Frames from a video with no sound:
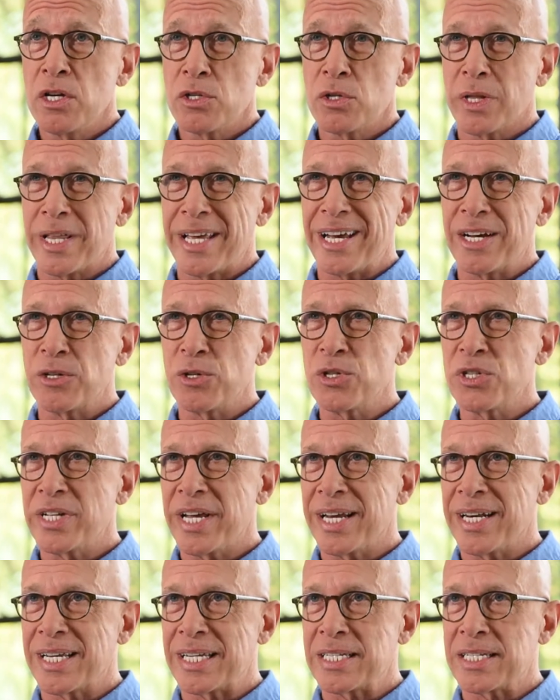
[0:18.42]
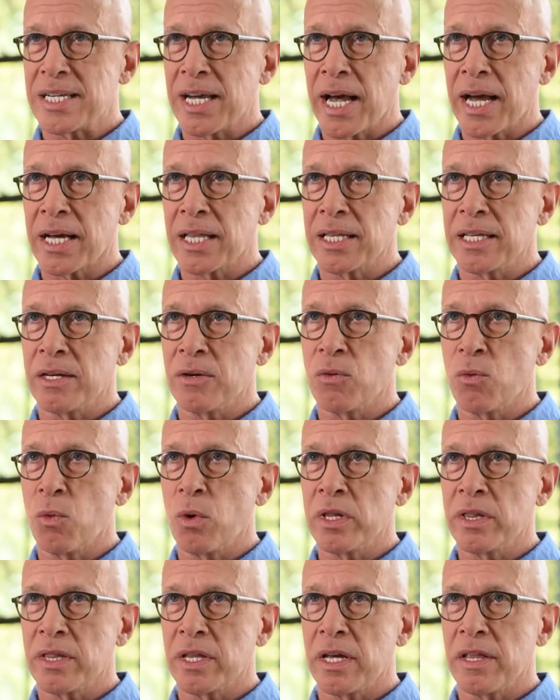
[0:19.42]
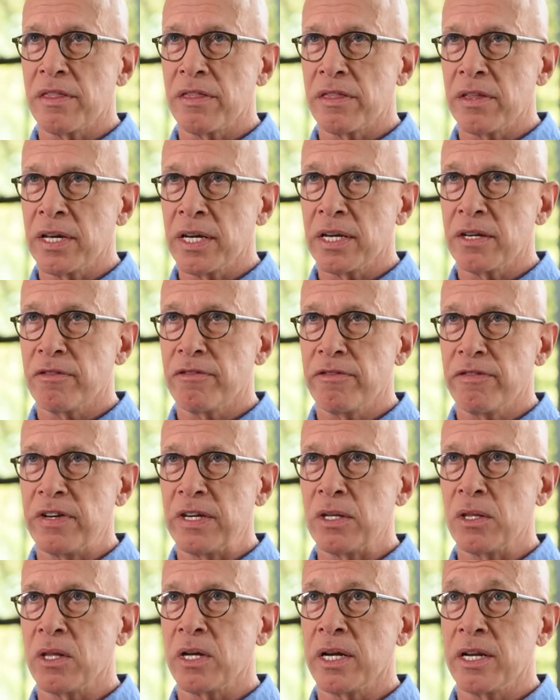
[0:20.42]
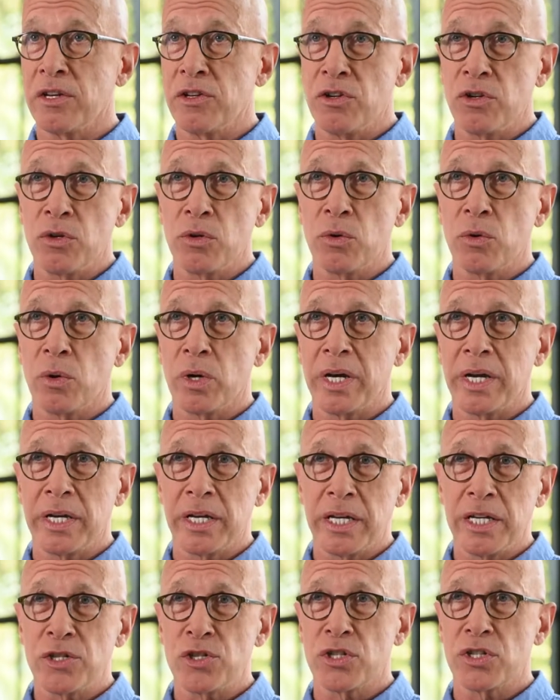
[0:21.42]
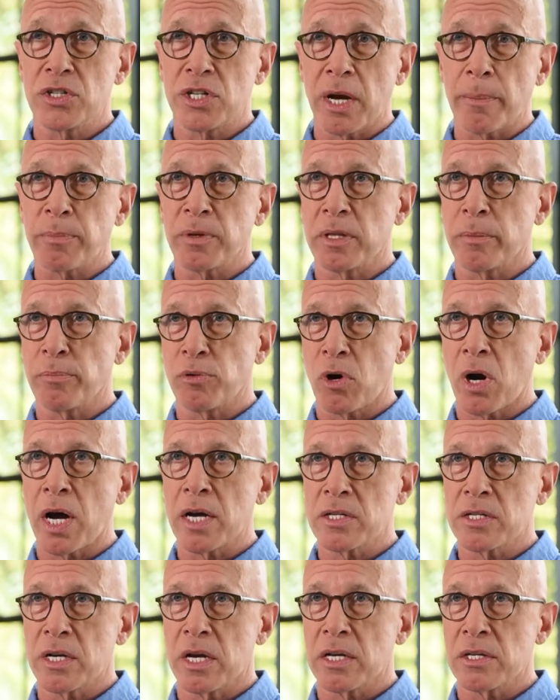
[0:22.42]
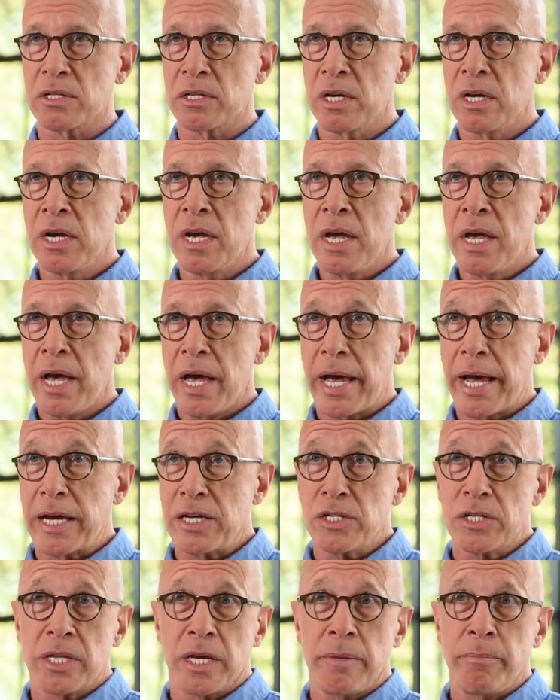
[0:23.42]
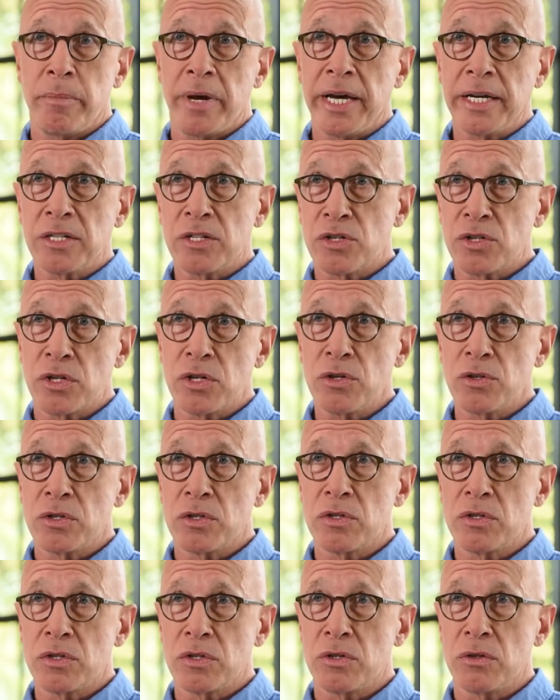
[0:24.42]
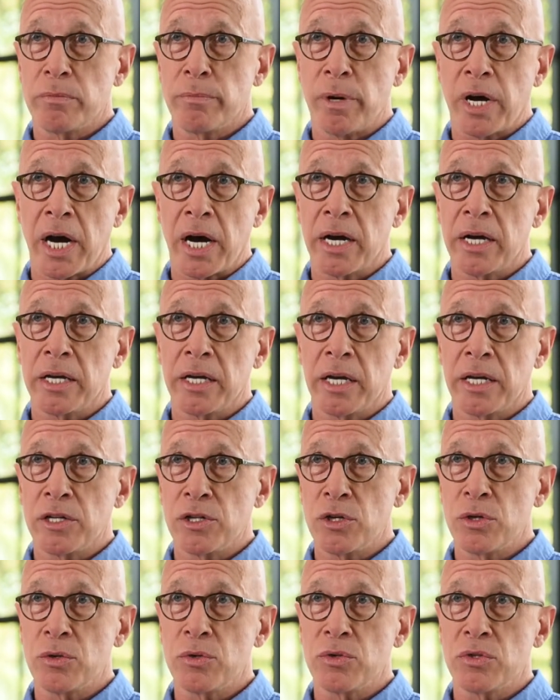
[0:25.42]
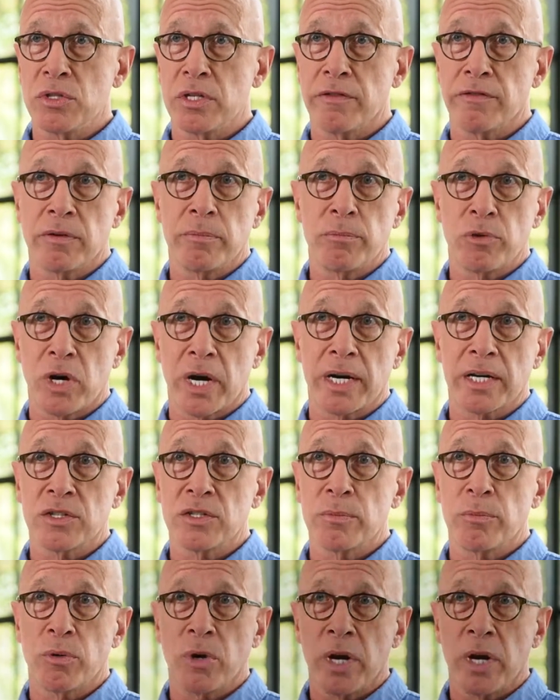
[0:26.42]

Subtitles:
so they understand exactly what they think, feel, and do in each step of the process as they make decisions to buy and use different products and